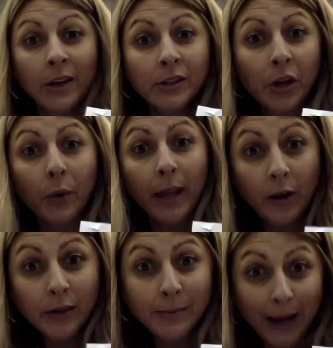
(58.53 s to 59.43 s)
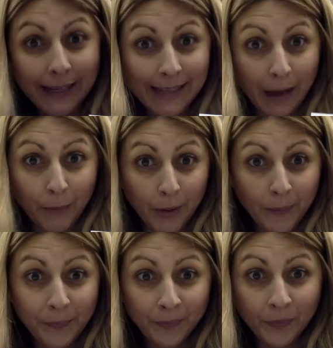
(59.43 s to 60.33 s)
So here's my example.
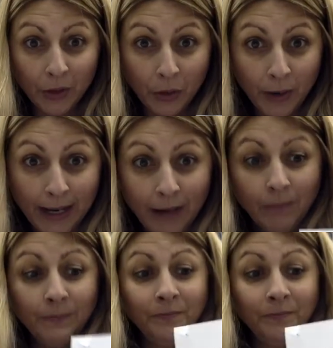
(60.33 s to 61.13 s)
Are you ready?